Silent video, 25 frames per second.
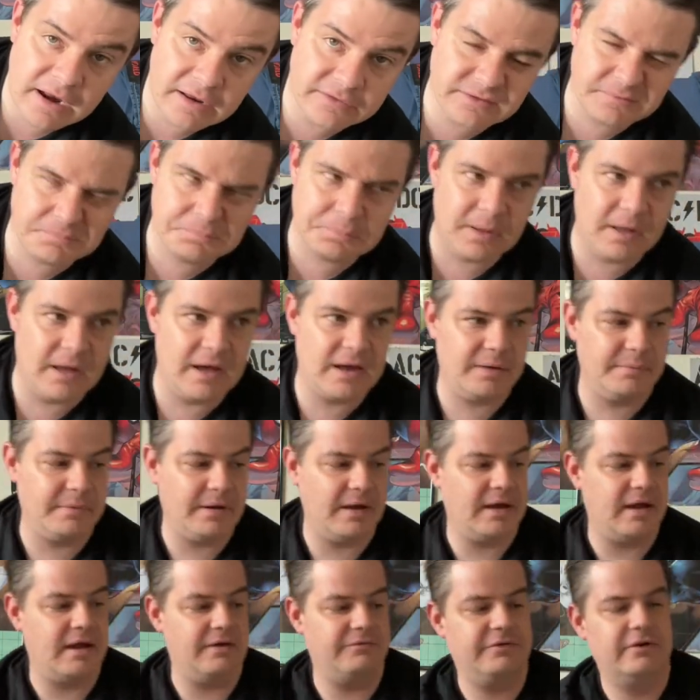at the bottom,
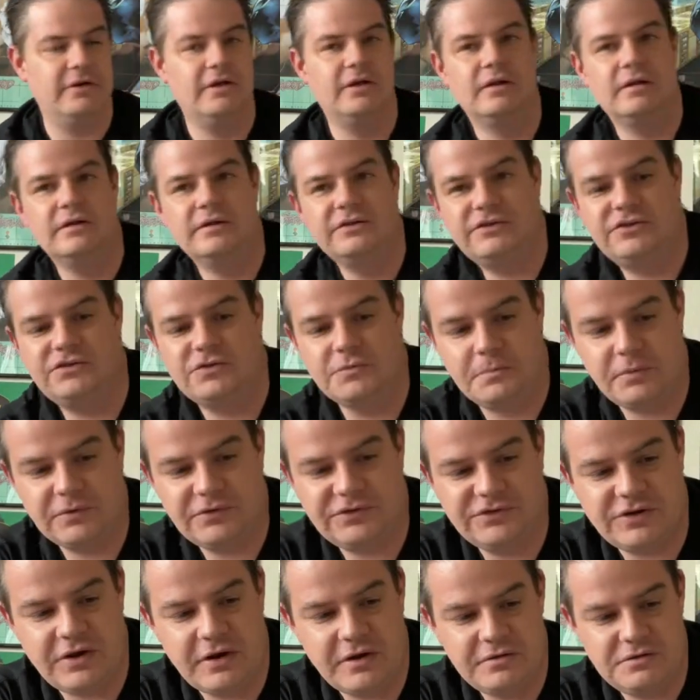I have Super
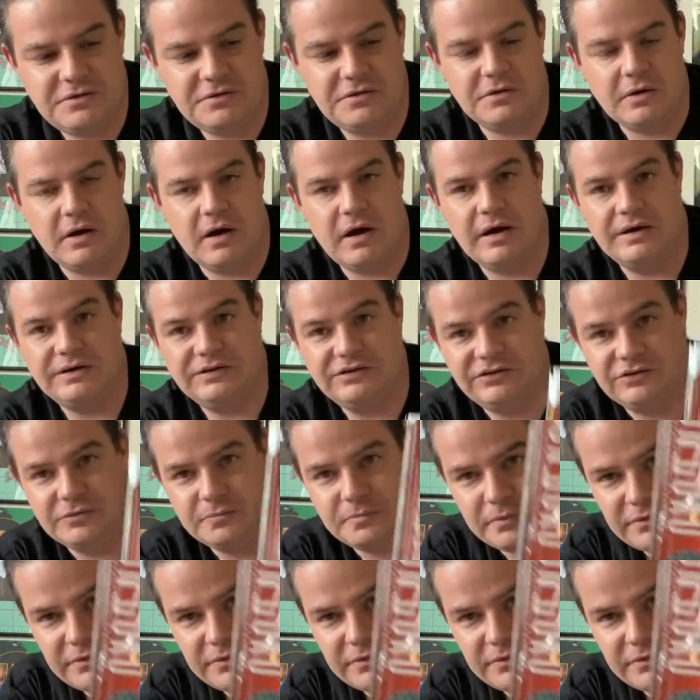Saiyan God Super